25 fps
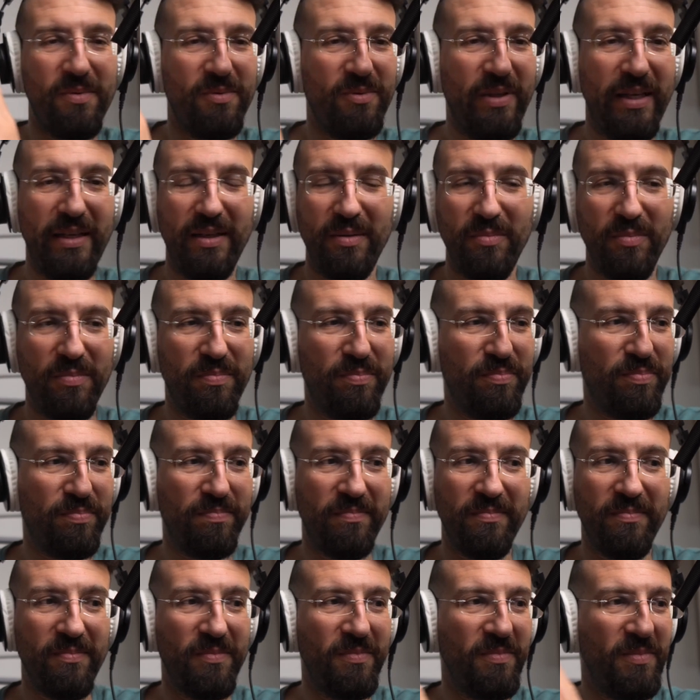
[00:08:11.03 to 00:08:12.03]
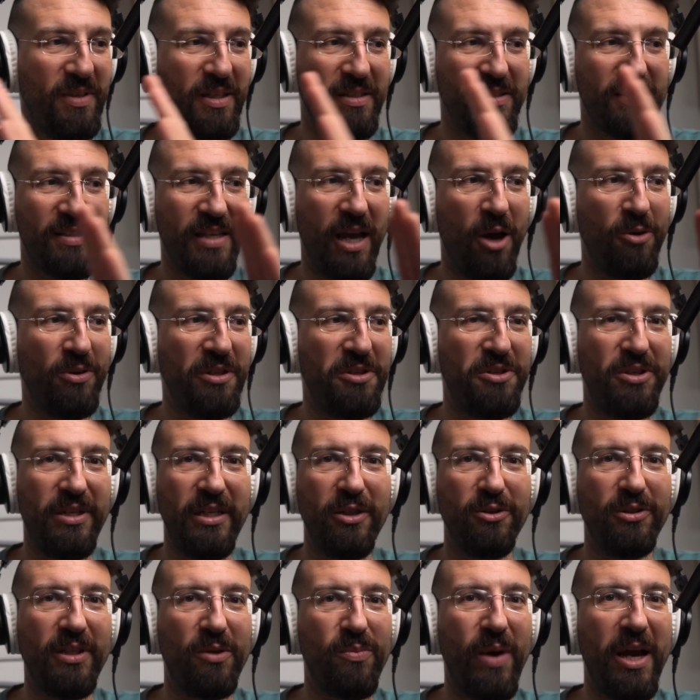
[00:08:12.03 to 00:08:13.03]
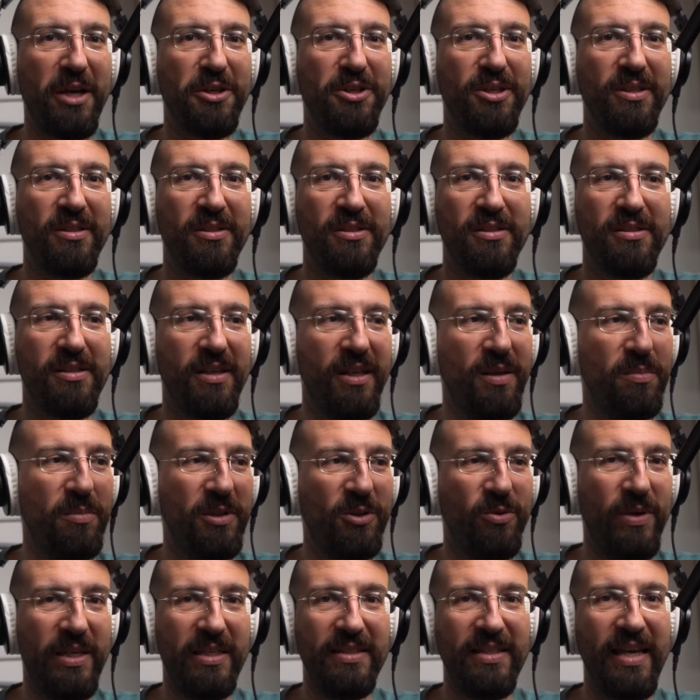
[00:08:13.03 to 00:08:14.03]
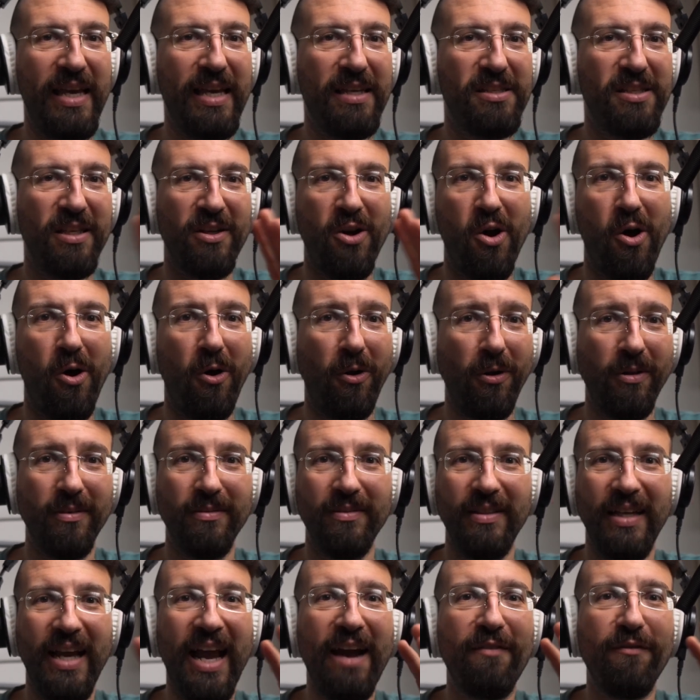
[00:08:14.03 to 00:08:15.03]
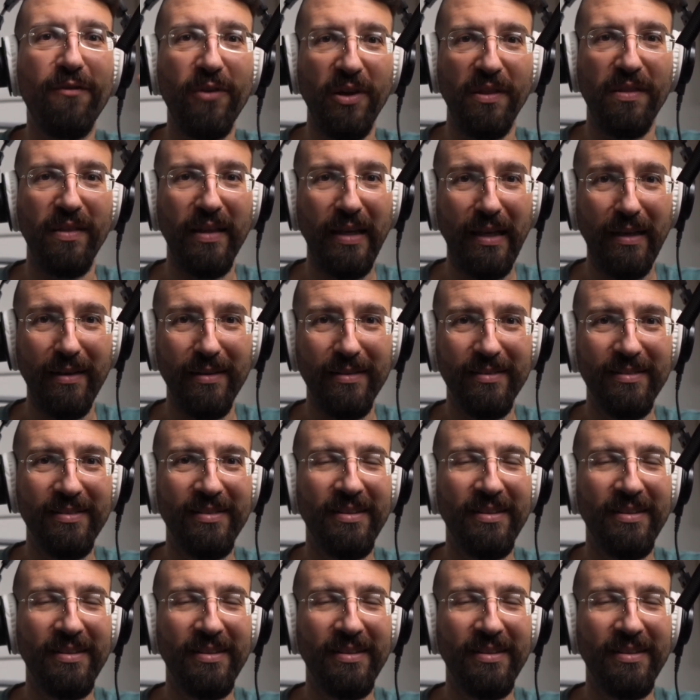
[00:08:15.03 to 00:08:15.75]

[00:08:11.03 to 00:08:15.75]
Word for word: Like sound engineer directions in between takes and all, everything.